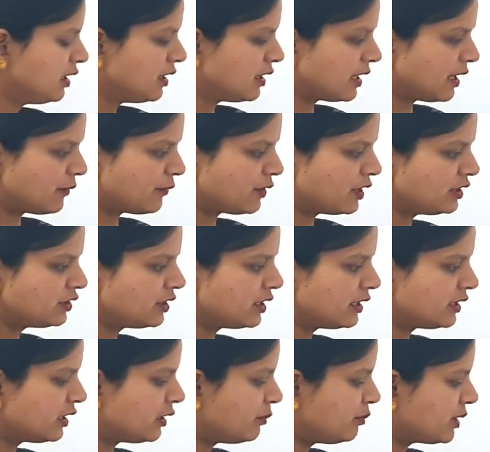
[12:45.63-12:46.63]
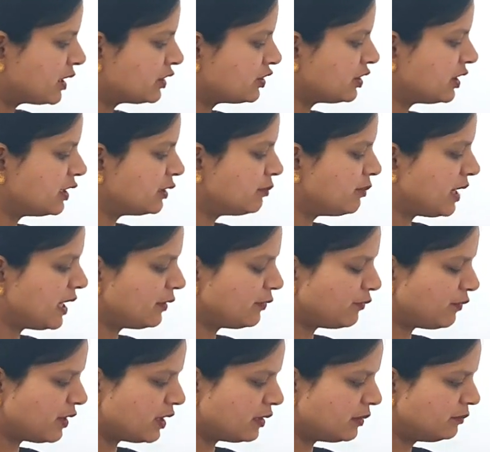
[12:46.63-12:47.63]
Refrigerator purchased by
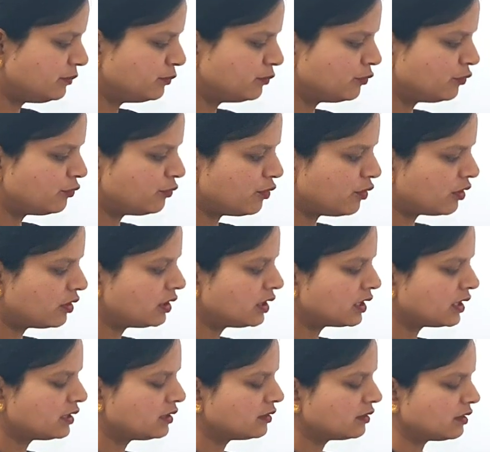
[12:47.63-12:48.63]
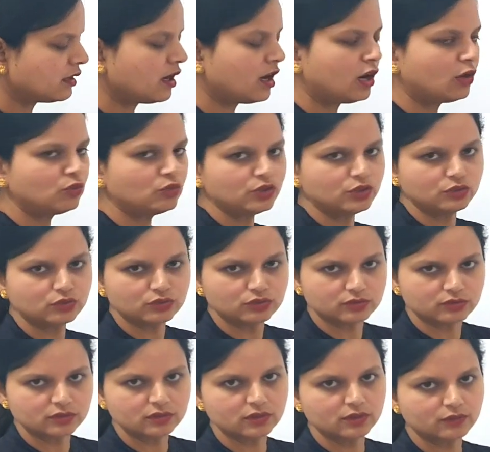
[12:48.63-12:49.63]
firm for his own
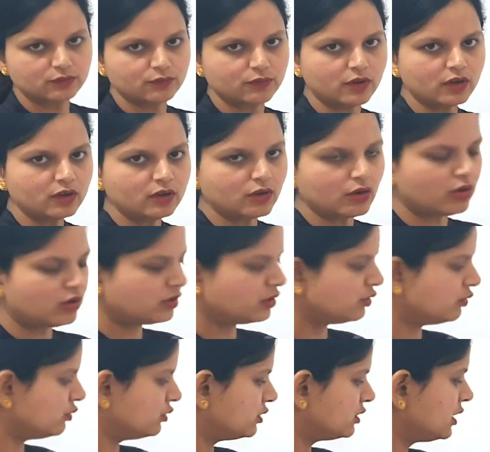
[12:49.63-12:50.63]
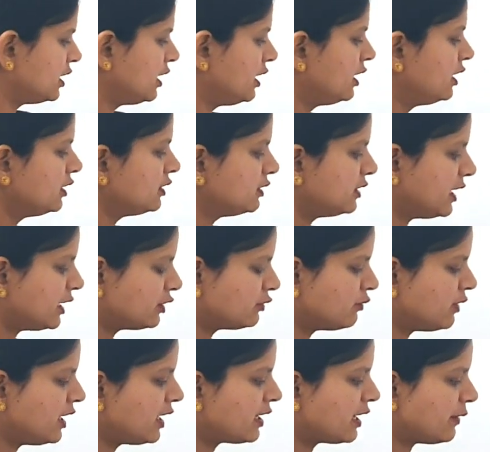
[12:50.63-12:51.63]
use. For own use. That's
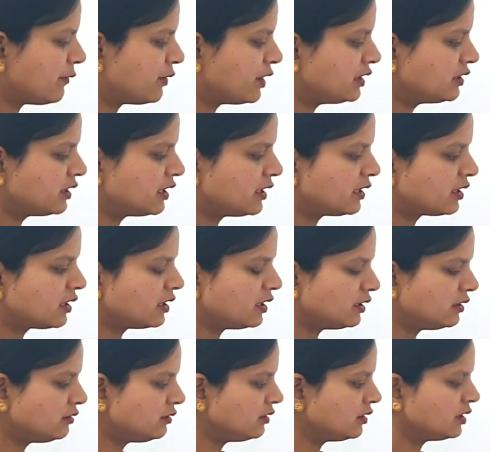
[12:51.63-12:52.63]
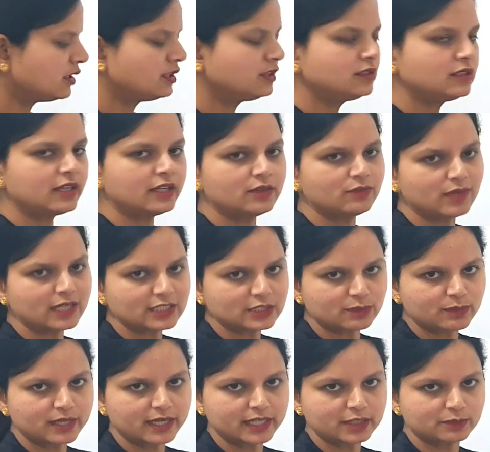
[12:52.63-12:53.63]
why refrigerator is his
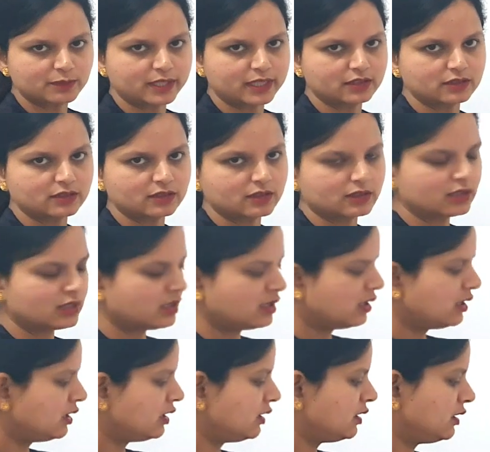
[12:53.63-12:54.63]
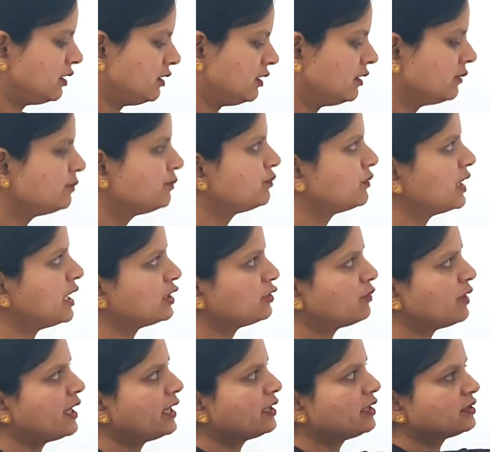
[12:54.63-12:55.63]
investment expenditure.
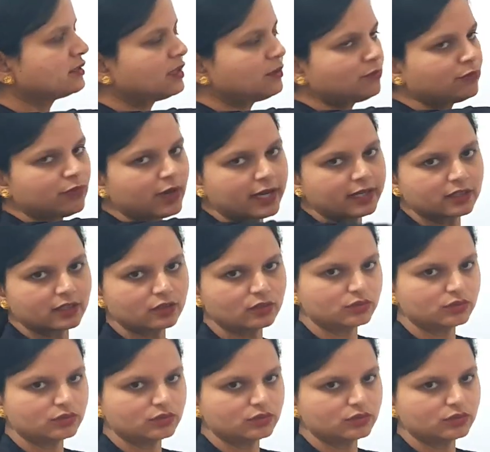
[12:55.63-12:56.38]
That's why it is a final